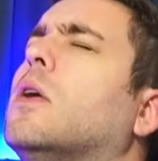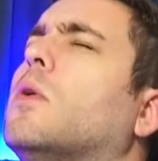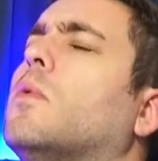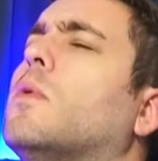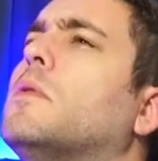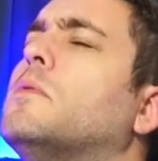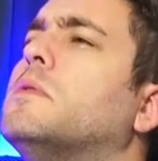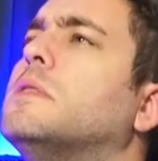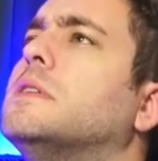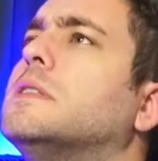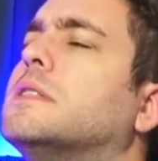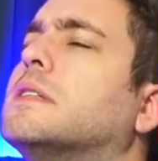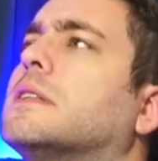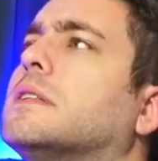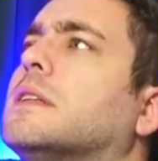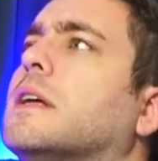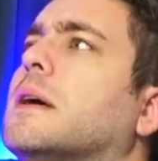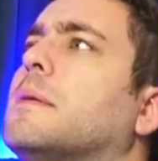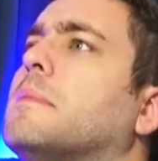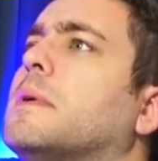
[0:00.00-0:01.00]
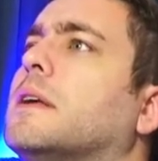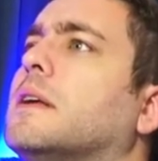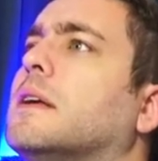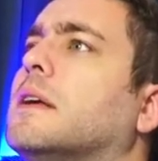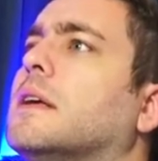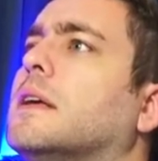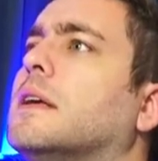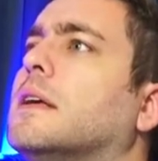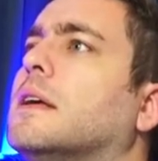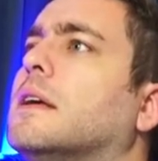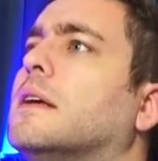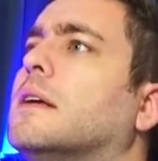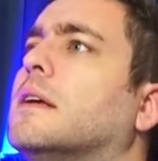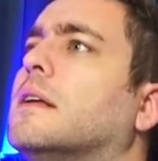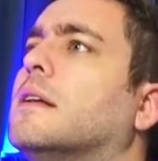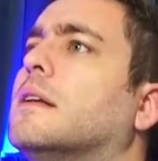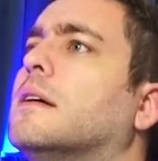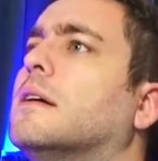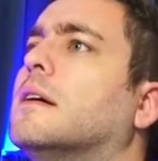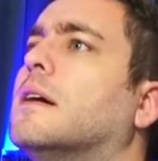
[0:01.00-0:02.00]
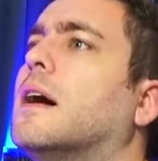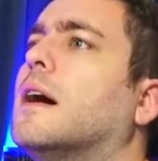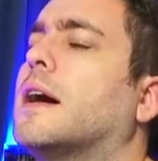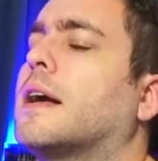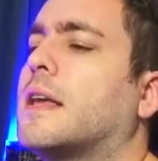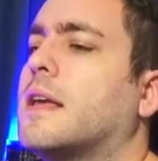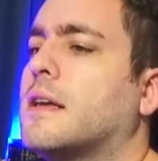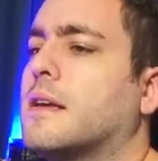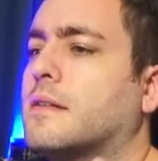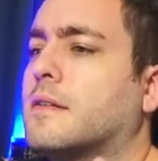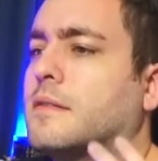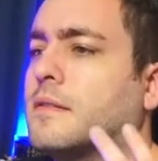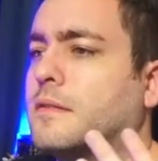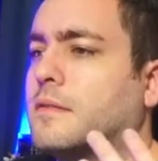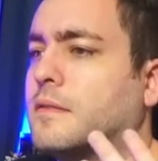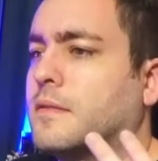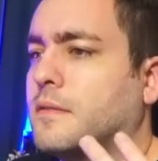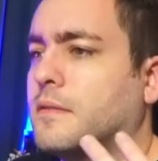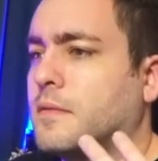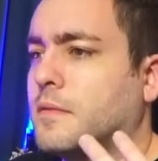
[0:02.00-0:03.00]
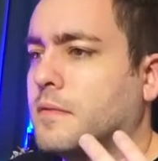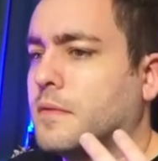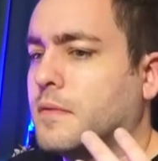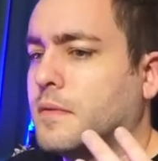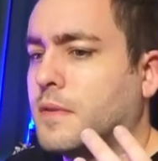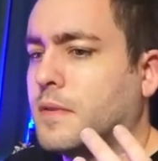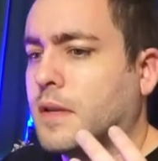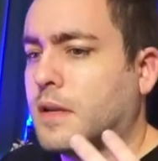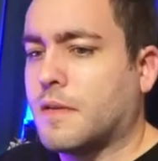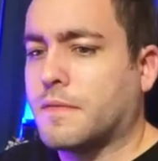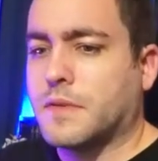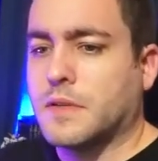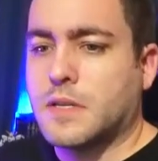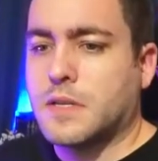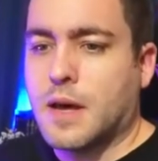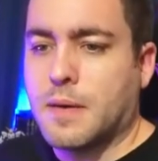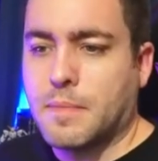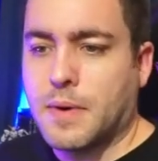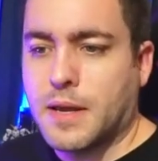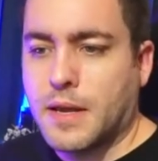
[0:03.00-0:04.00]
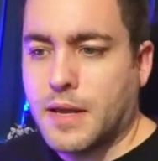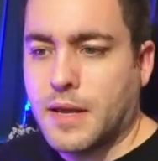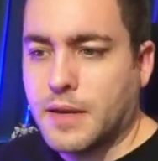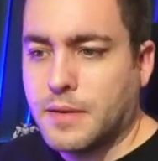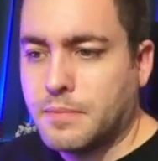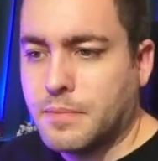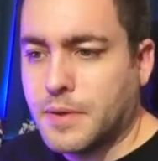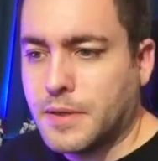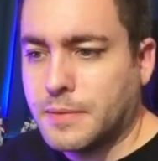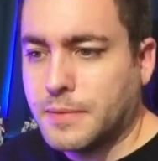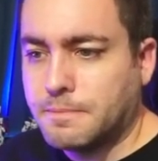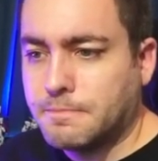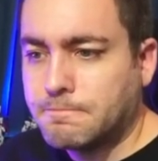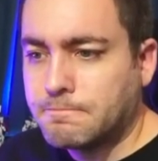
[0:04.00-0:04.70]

What was Glemmy in? Uh, I can't uh, think off the top of my head, but